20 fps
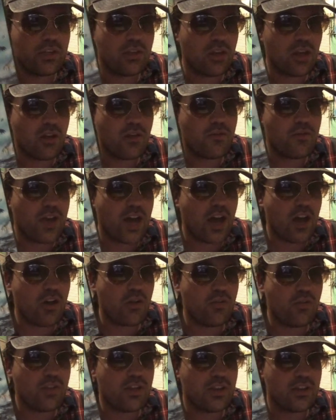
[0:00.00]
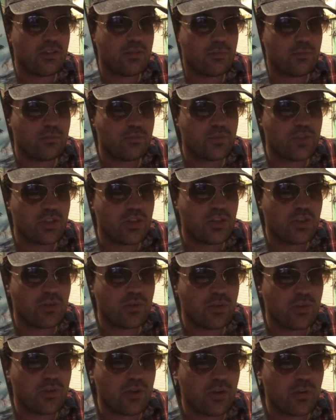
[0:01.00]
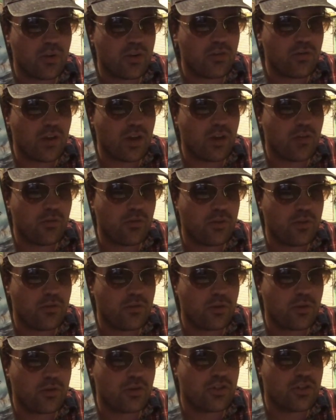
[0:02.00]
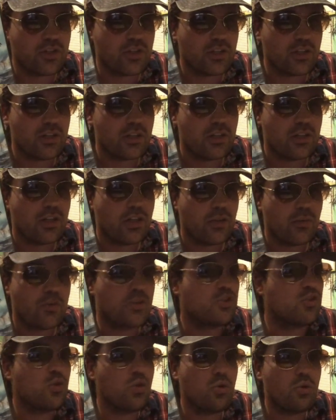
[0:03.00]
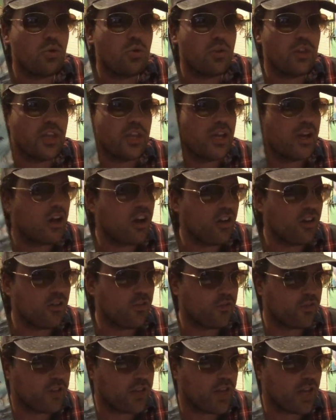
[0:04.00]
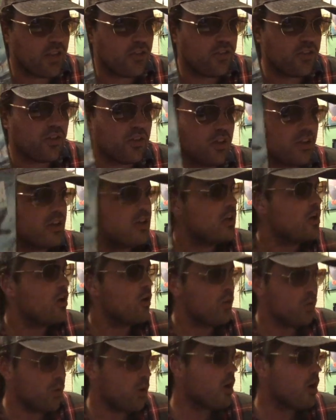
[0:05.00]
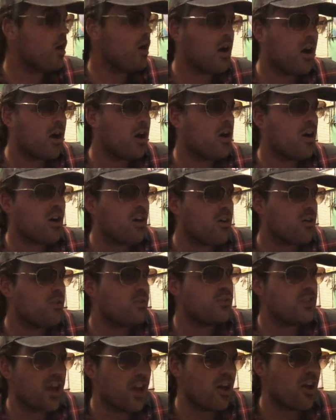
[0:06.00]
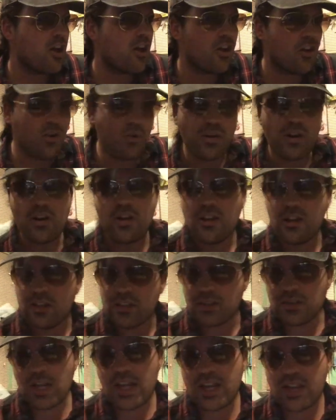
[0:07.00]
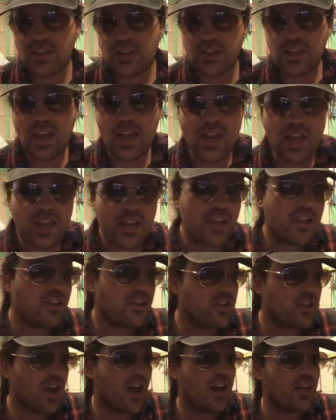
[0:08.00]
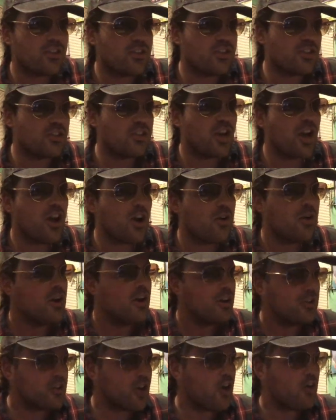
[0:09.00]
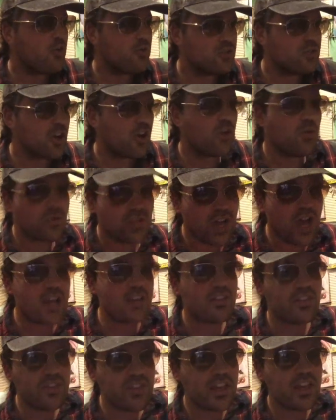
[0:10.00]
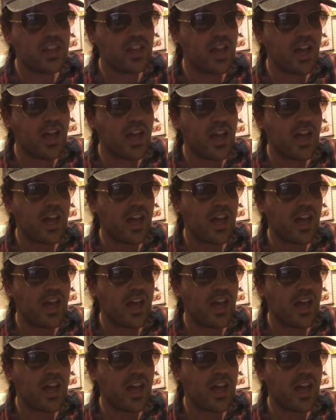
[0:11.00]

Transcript: love how they did the re, a, re, a reversion retooling of Godzilla, Whoa, no! They say he's got to go, go, go, Godzilla!